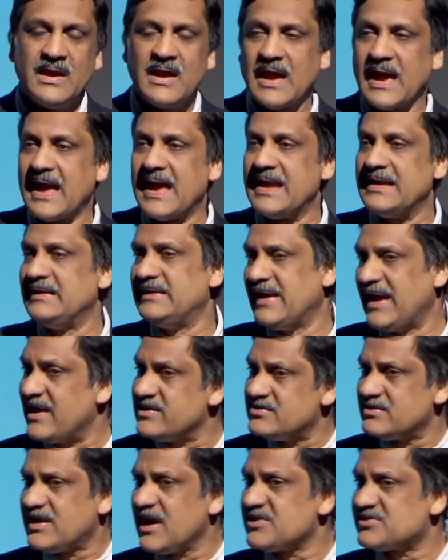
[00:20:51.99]
And
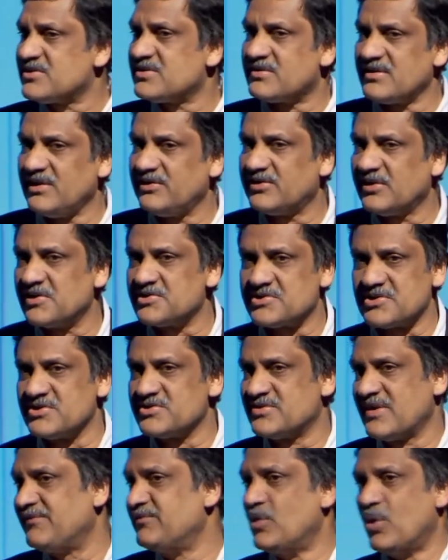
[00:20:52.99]
education
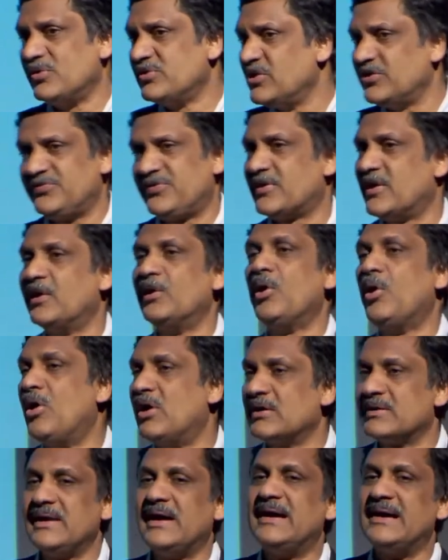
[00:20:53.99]
researchers have known this for a
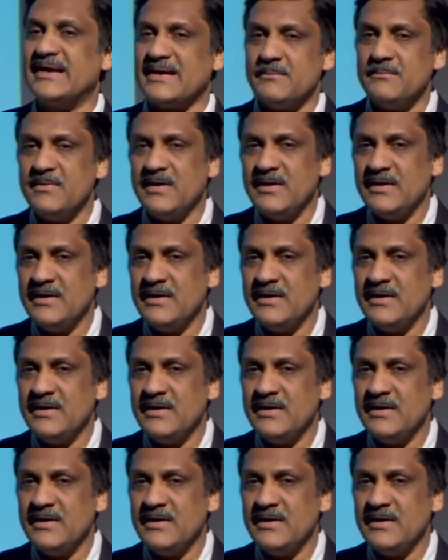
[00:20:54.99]
long time,